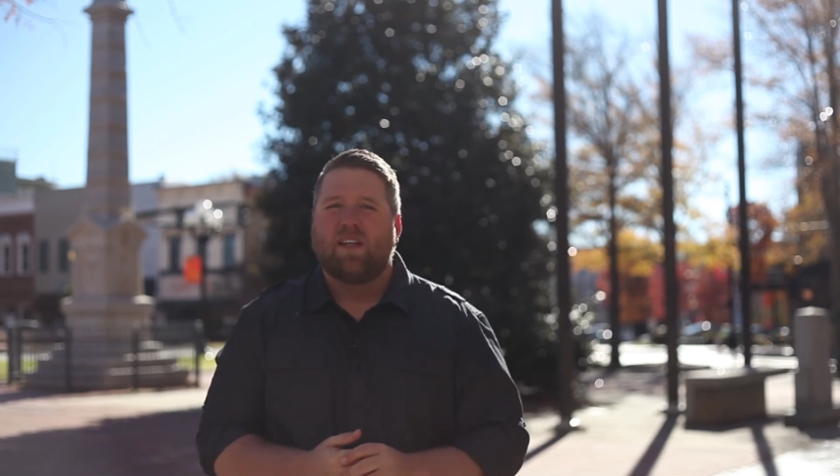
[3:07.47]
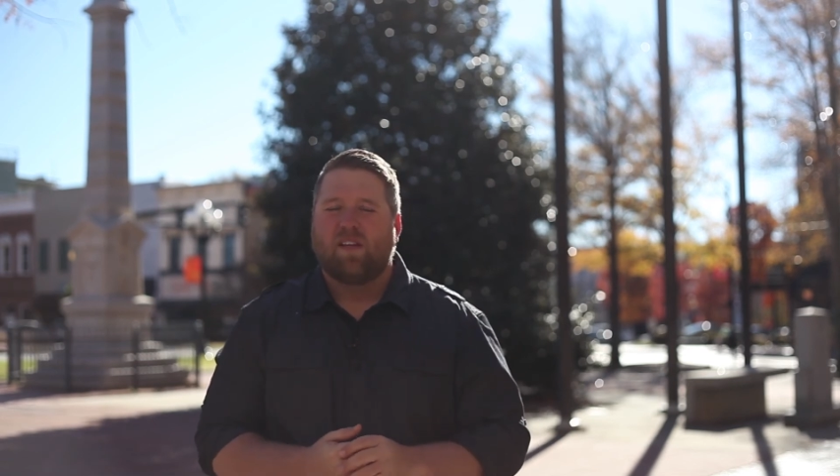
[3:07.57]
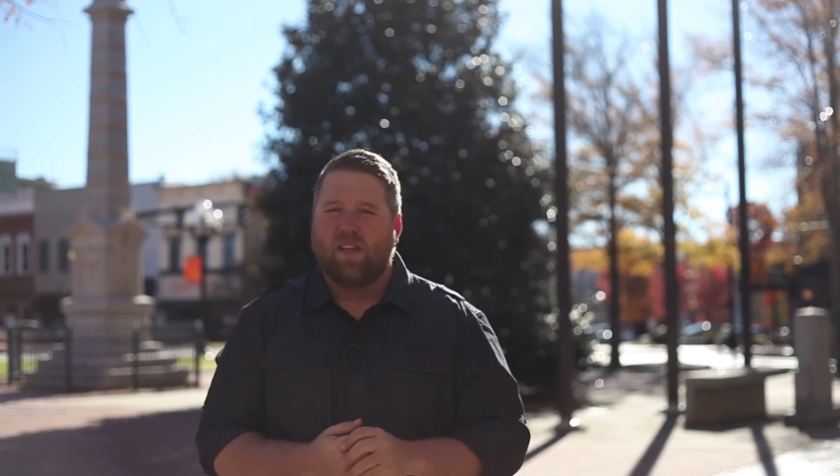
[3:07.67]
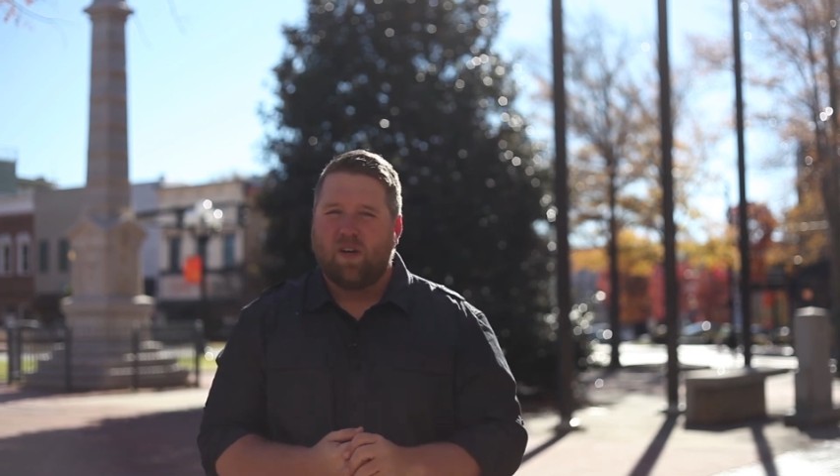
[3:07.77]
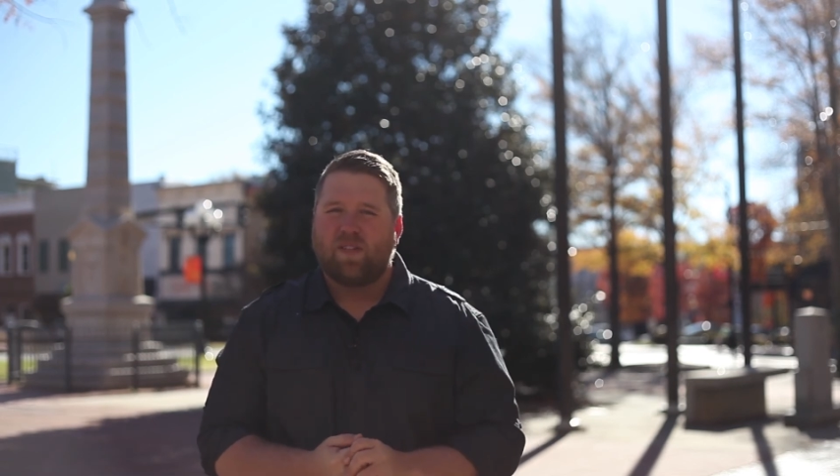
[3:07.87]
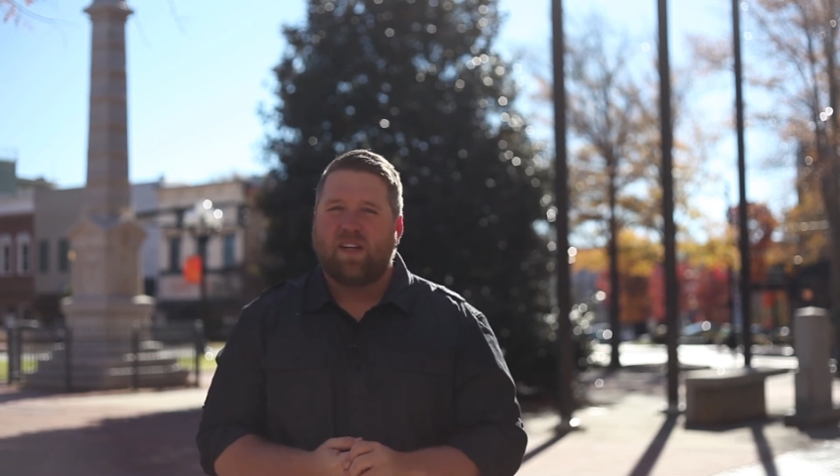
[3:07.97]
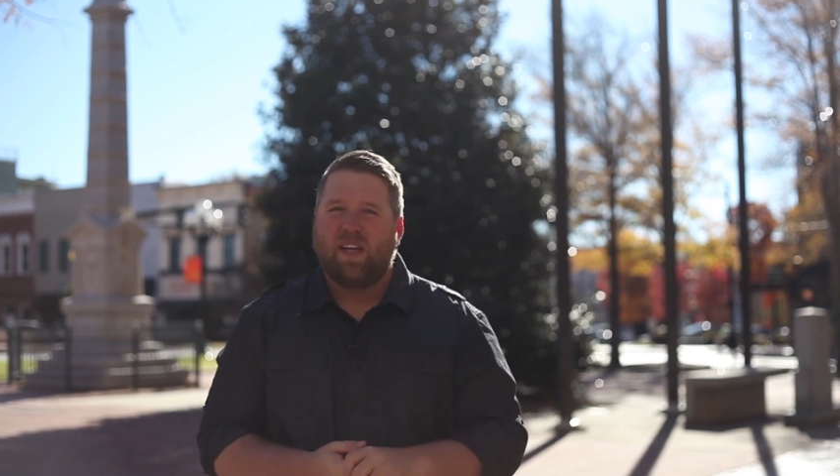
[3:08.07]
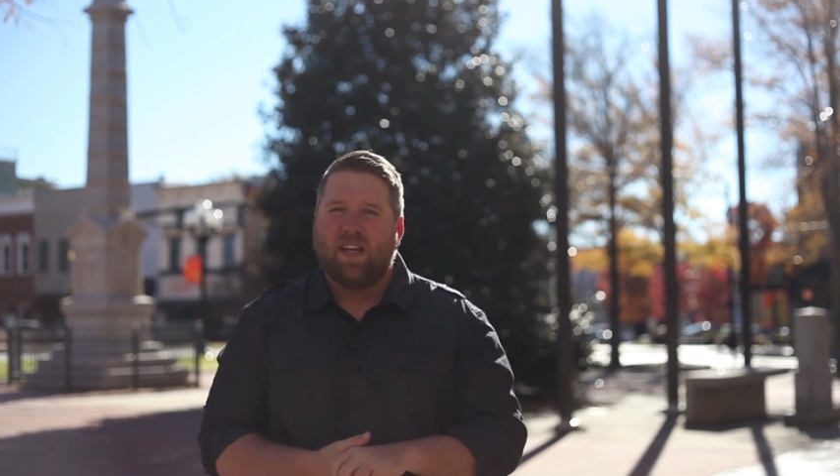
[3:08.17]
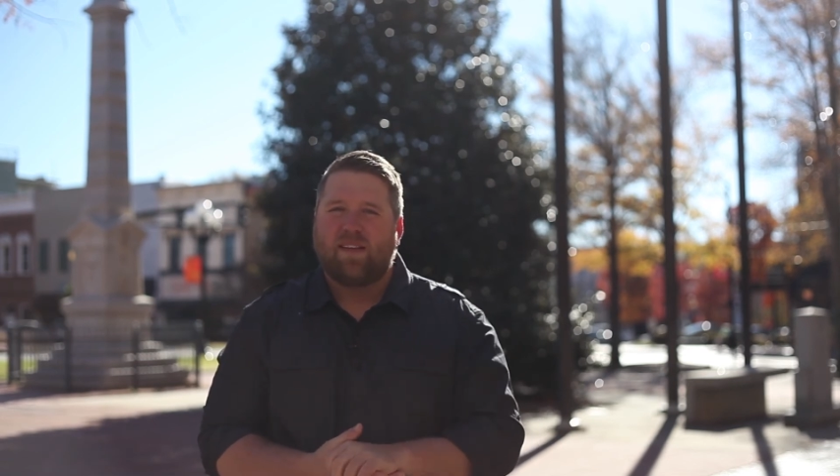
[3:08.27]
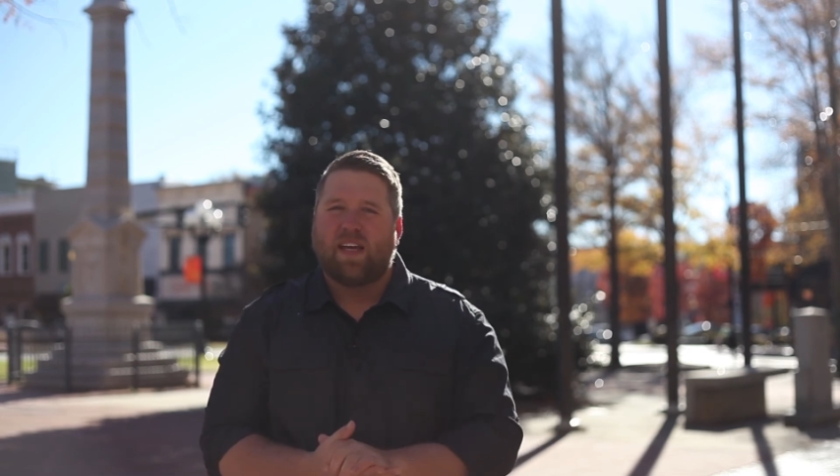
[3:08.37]
to those in
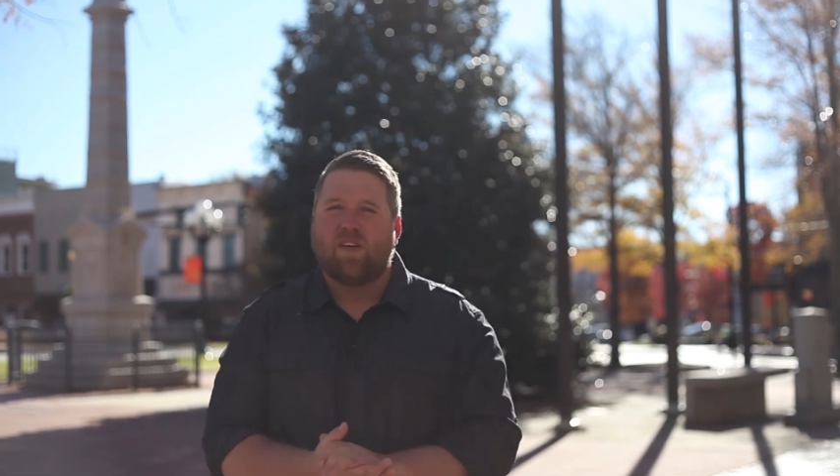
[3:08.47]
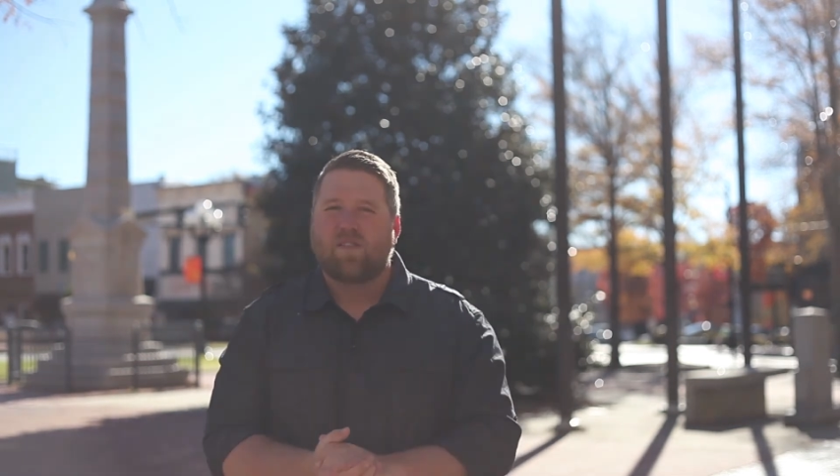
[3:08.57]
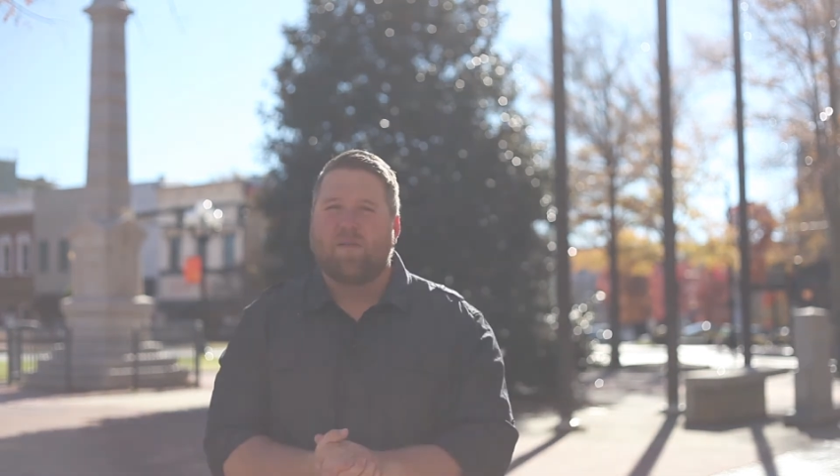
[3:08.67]
need. Thank you so